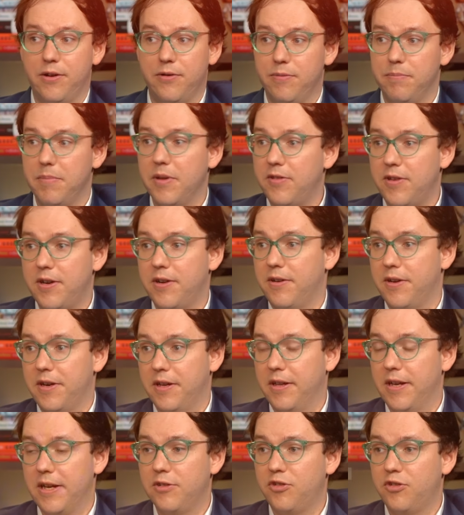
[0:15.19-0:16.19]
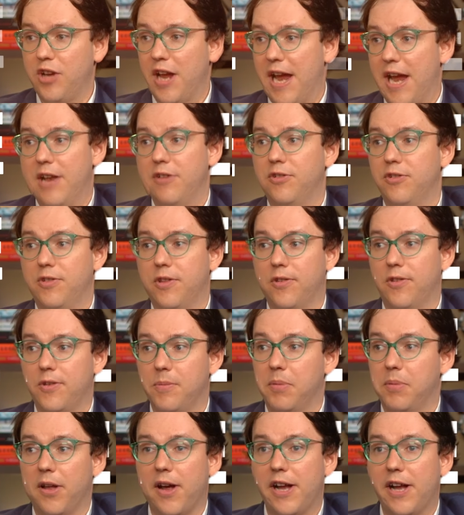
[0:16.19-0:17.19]
could materially change the
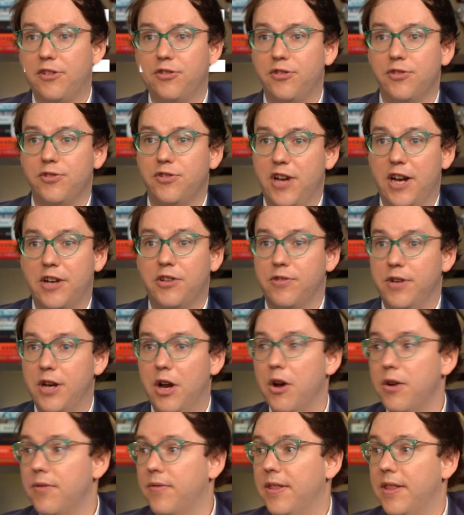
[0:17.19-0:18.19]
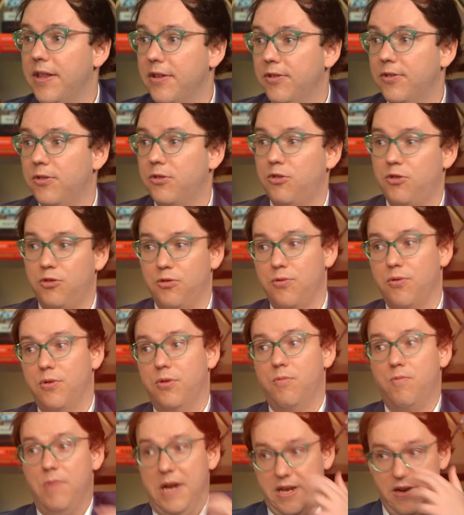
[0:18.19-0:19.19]
supply trajectory over this short
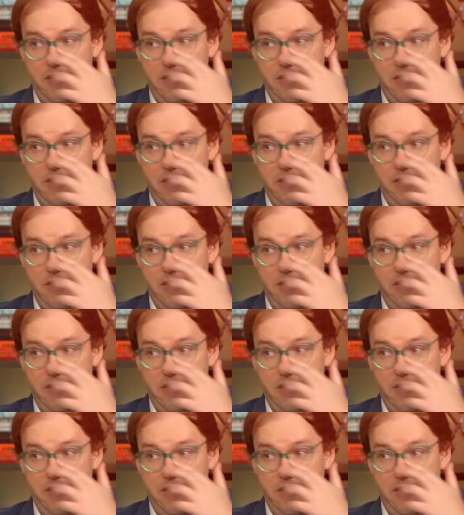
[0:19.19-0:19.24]
window.